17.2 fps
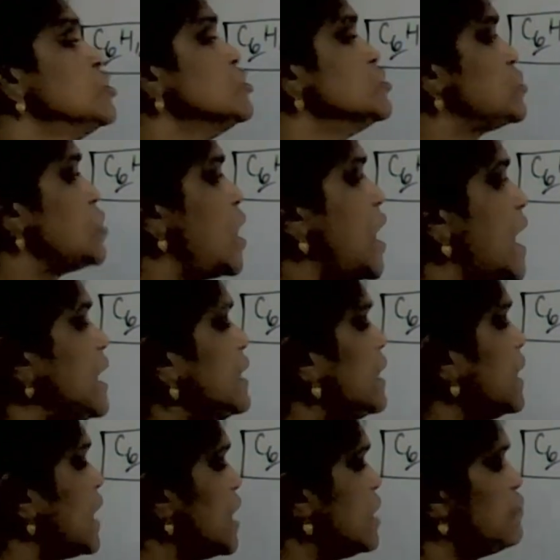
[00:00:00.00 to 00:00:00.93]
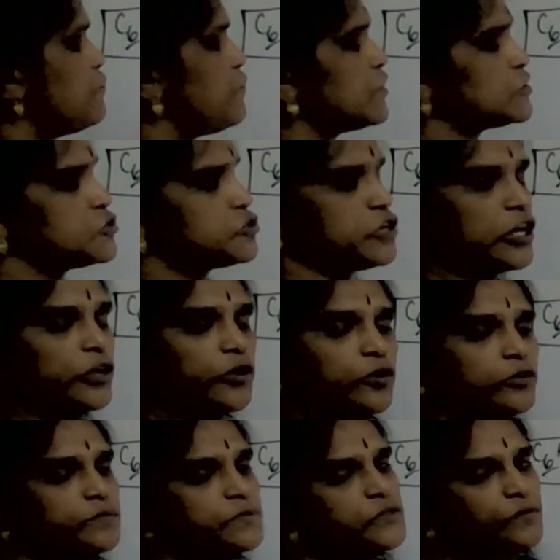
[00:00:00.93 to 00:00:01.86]
So aldehyde functional
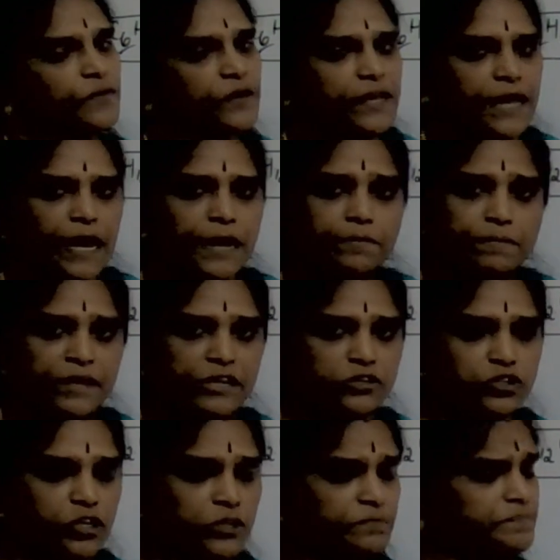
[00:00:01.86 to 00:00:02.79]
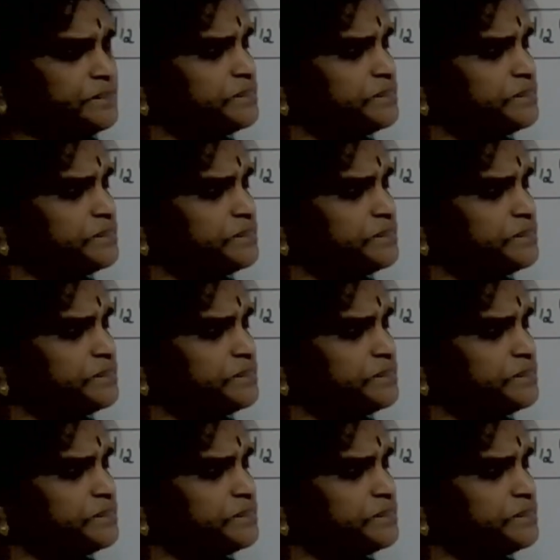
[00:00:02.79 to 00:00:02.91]
groups we can mention.